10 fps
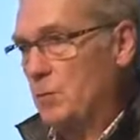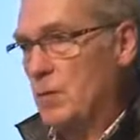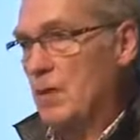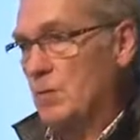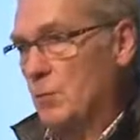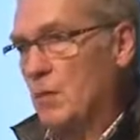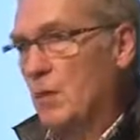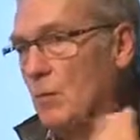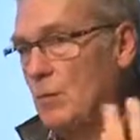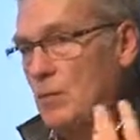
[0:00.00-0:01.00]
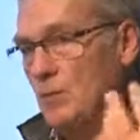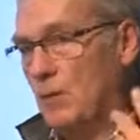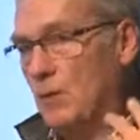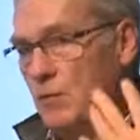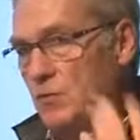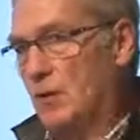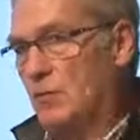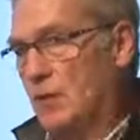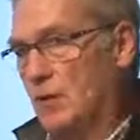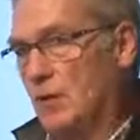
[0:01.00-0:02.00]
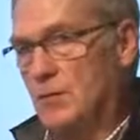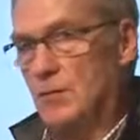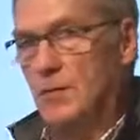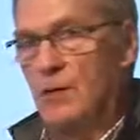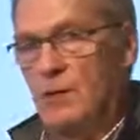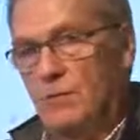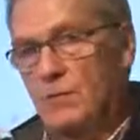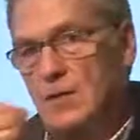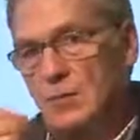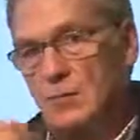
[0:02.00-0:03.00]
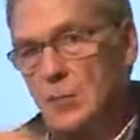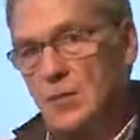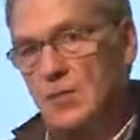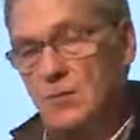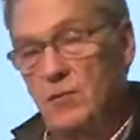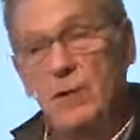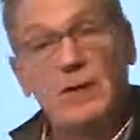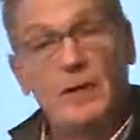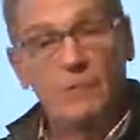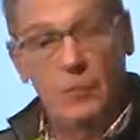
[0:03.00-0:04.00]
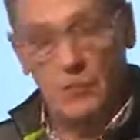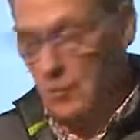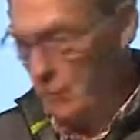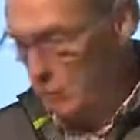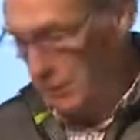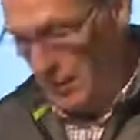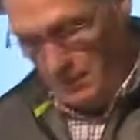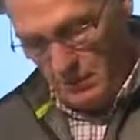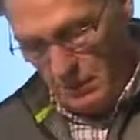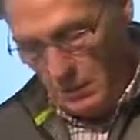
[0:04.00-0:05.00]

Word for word: with bees, which is, I've been traveling a lot, and I take propolis every day, and I haven't got the cold yet.